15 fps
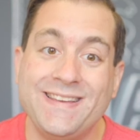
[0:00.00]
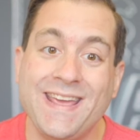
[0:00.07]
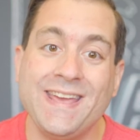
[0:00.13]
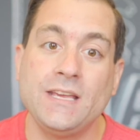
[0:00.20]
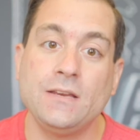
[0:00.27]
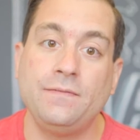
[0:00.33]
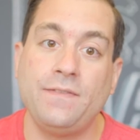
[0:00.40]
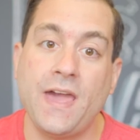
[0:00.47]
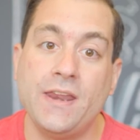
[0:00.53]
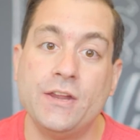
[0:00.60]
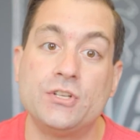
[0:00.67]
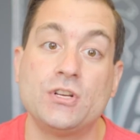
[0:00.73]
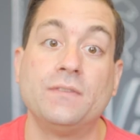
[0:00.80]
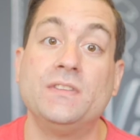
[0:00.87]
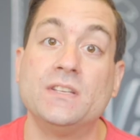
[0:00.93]
take
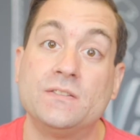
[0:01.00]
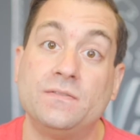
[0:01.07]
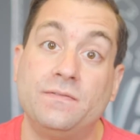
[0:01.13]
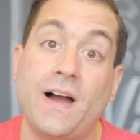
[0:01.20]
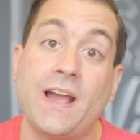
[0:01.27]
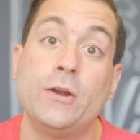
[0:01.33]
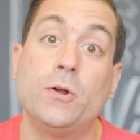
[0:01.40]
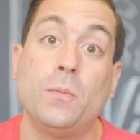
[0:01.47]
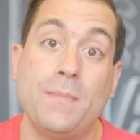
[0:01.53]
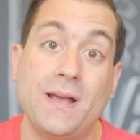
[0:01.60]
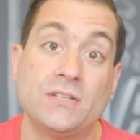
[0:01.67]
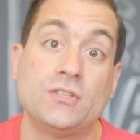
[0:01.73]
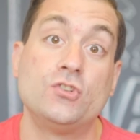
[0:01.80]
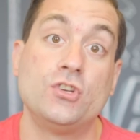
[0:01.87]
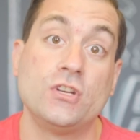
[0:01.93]
advantage of this vital
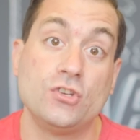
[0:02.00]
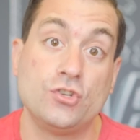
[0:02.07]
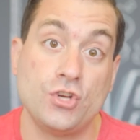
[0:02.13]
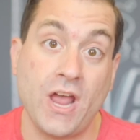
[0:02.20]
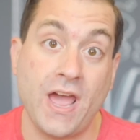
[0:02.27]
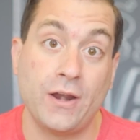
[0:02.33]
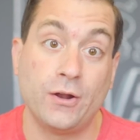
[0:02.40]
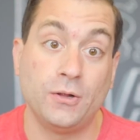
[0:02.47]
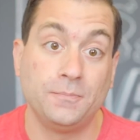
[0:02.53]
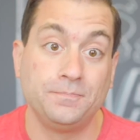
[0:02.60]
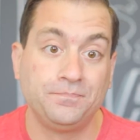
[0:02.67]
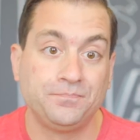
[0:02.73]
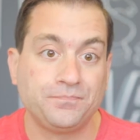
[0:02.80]
messaging channel.